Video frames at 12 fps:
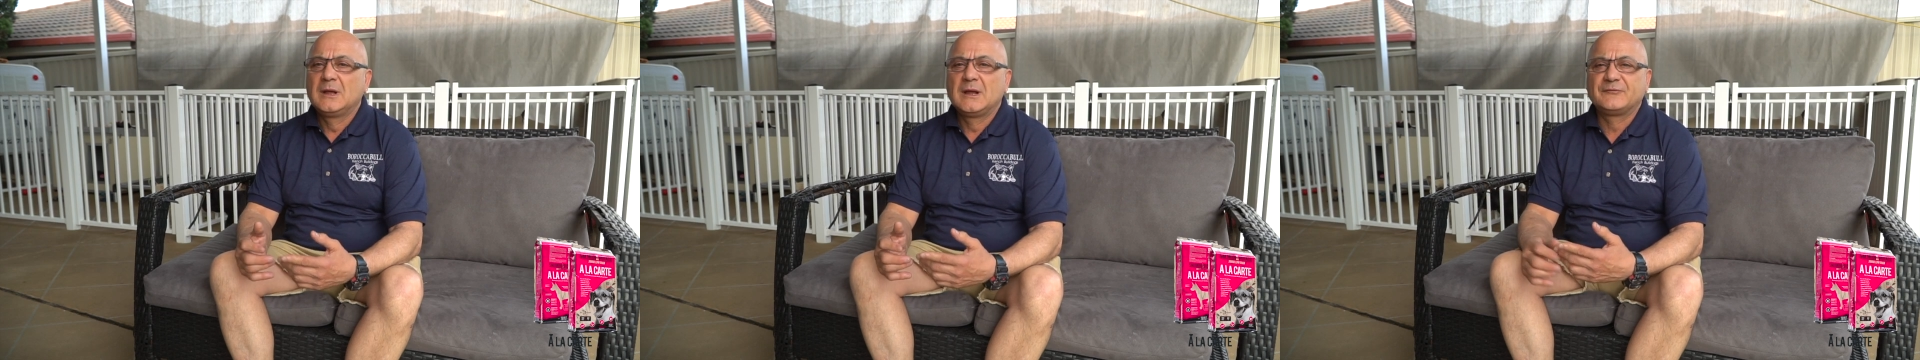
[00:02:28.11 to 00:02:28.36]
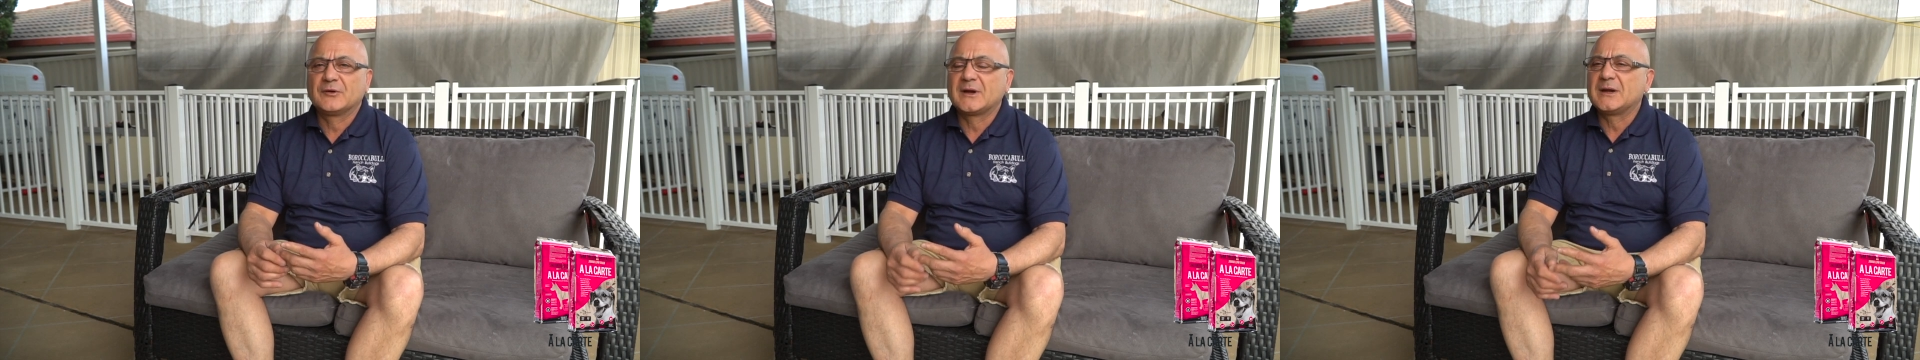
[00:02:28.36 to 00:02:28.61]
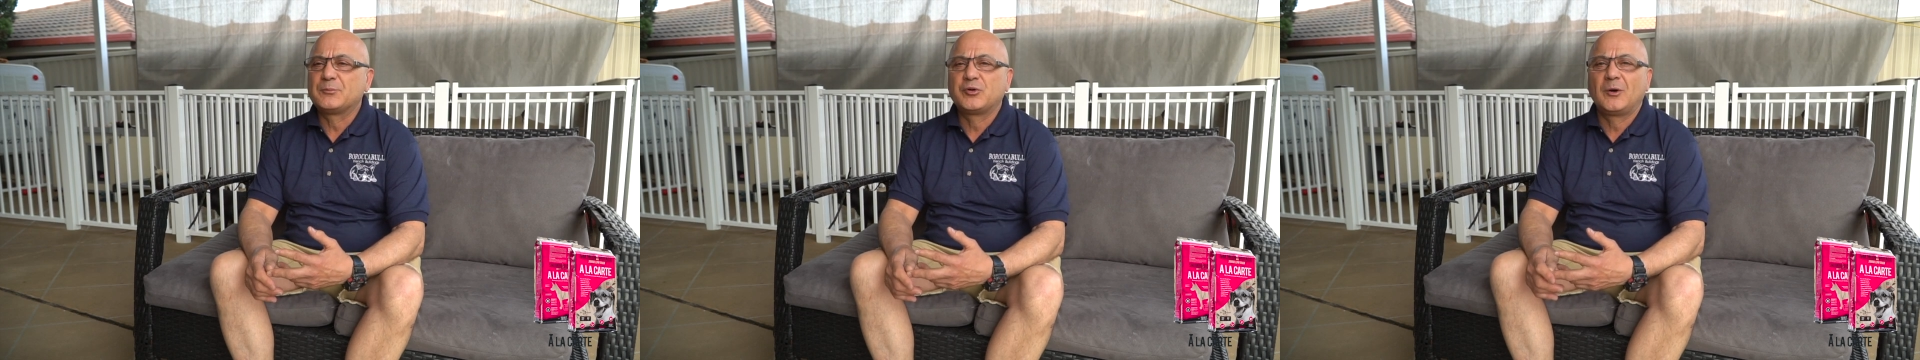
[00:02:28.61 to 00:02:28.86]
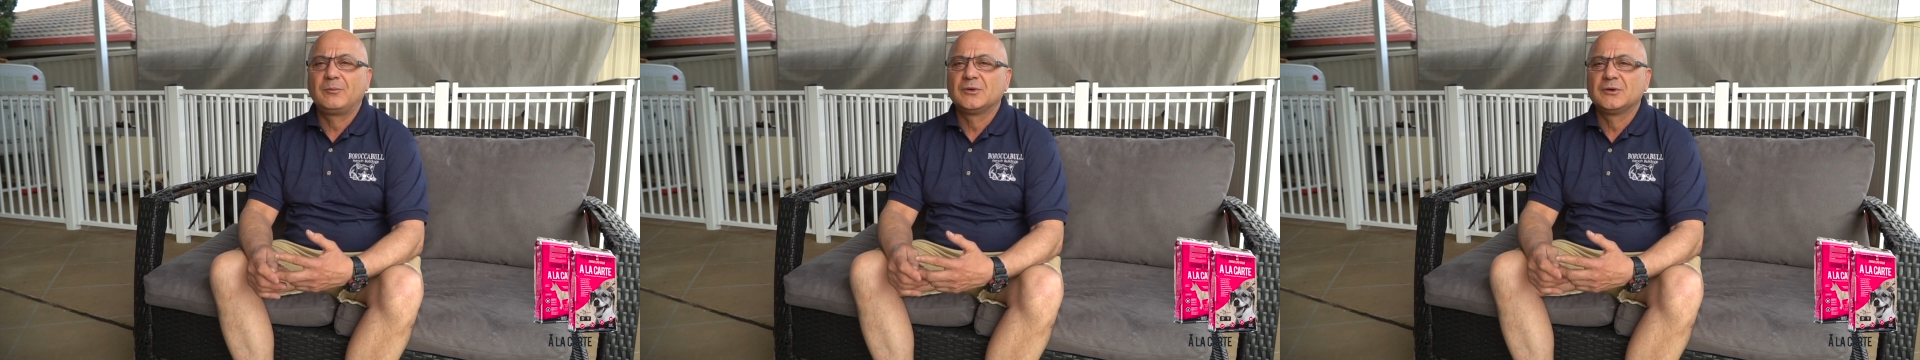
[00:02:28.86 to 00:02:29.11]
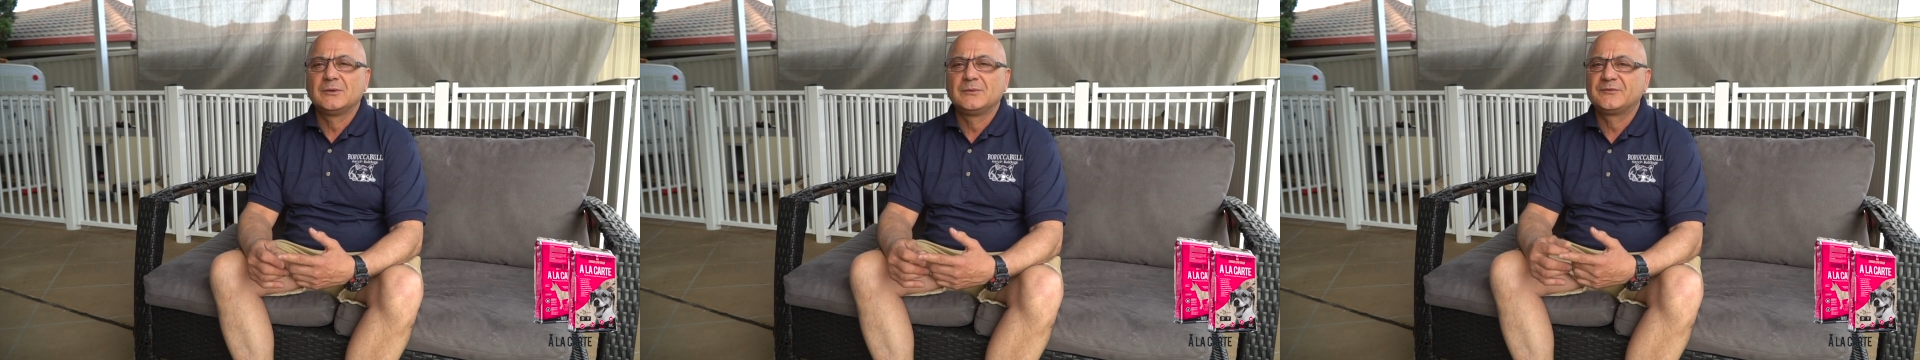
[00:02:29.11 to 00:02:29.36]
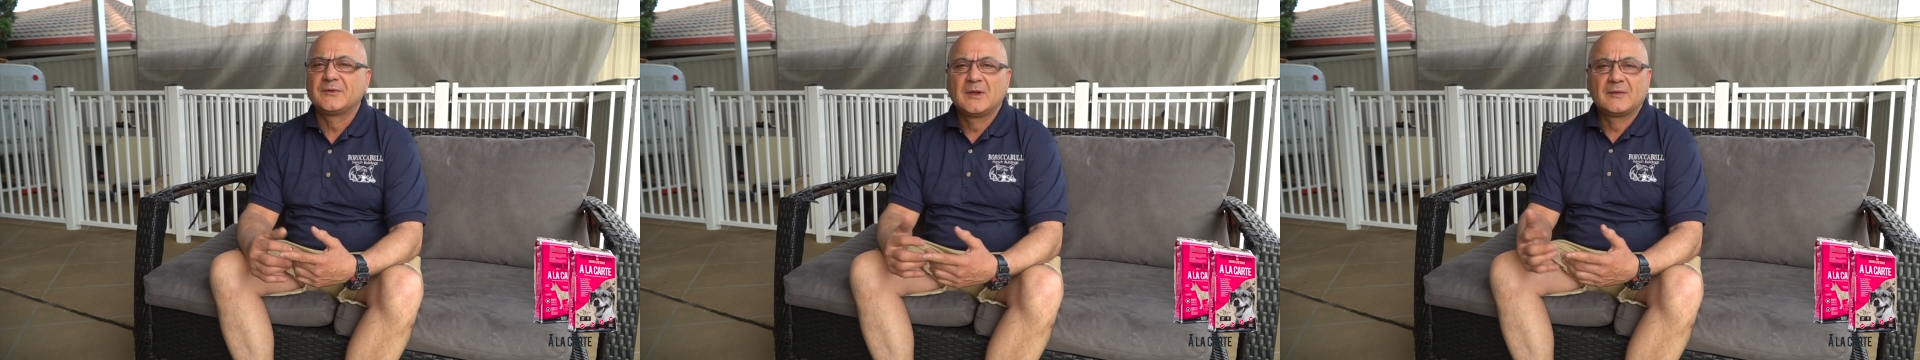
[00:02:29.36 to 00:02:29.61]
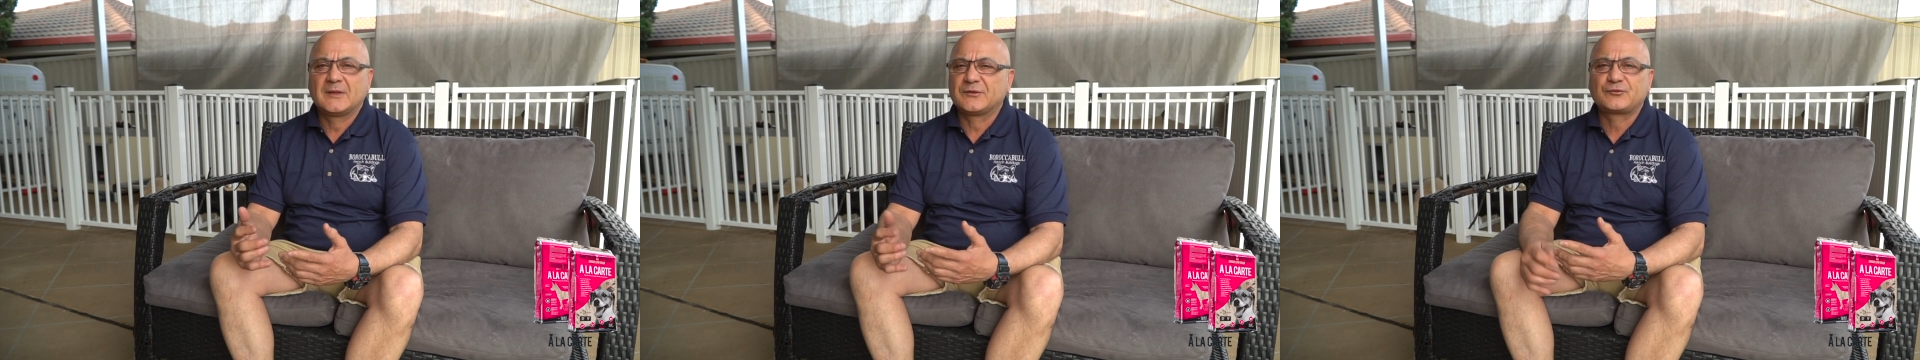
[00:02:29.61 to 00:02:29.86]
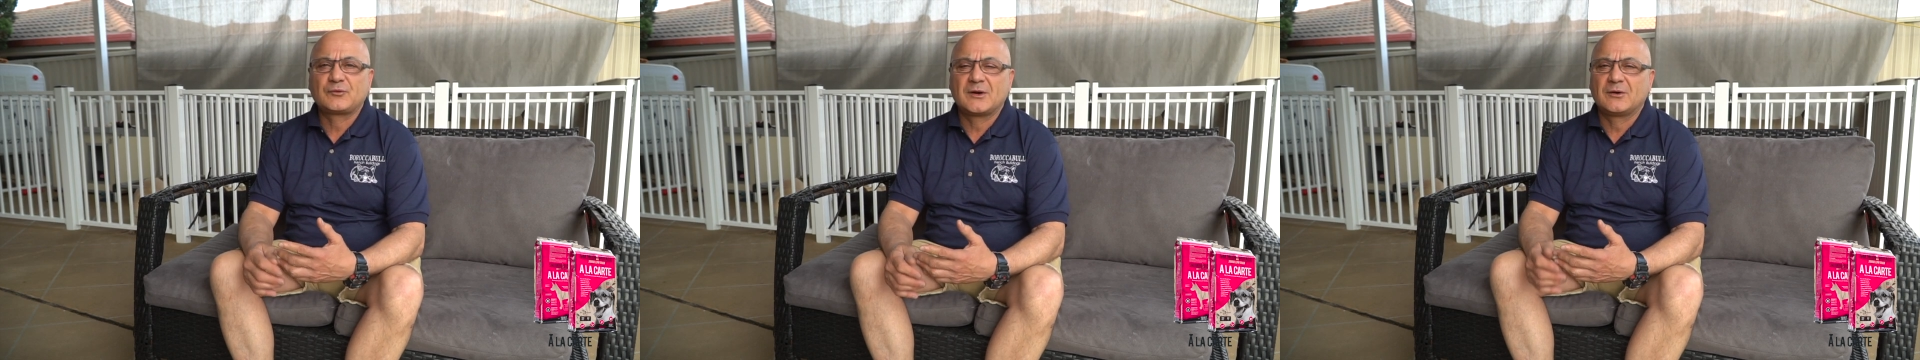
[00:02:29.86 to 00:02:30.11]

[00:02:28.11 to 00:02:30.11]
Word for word: If you have any problems, they're straight